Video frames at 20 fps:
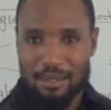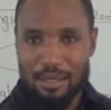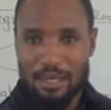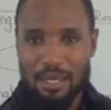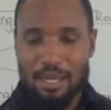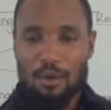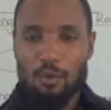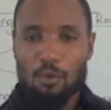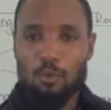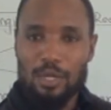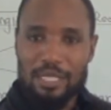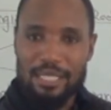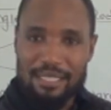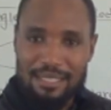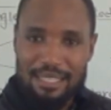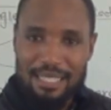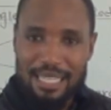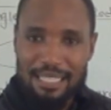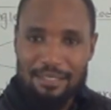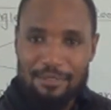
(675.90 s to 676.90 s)
We start
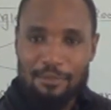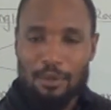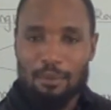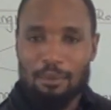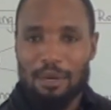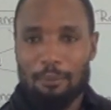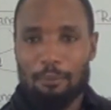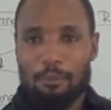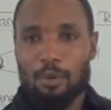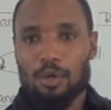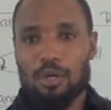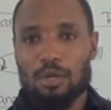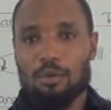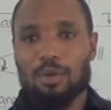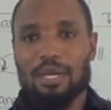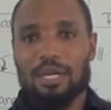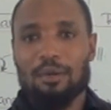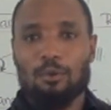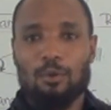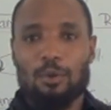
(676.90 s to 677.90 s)
from a point
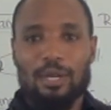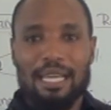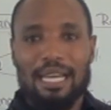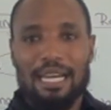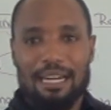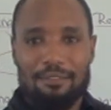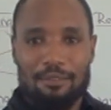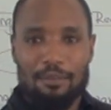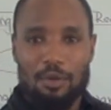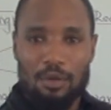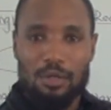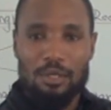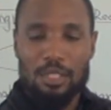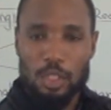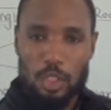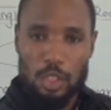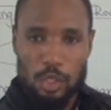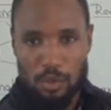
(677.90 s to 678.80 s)
where we have gone to.